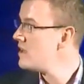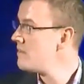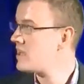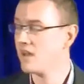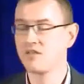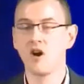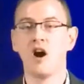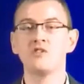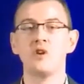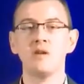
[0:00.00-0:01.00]
Because
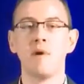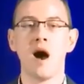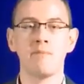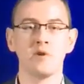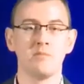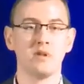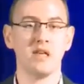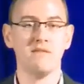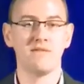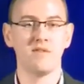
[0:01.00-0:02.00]
contrary to popular
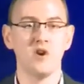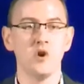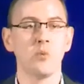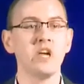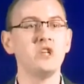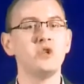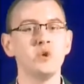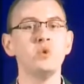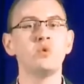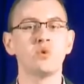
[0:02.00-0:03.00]
belief, we
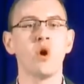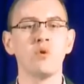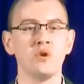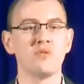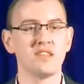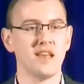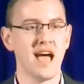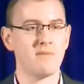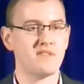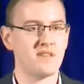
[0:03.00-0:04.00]
do grow new
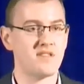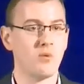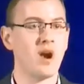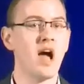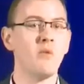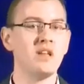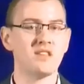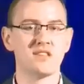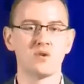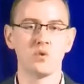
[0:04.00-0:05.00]
synapses. So when I went to
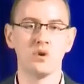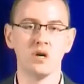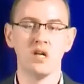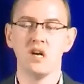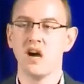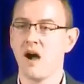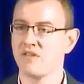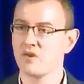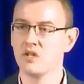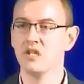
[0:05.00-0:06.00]
school, I was
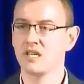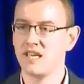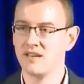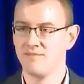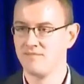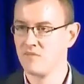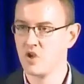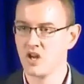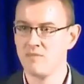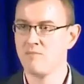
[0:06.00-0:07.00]
told, look, kid, you're
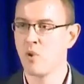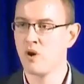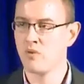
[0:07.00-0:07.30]
going to be born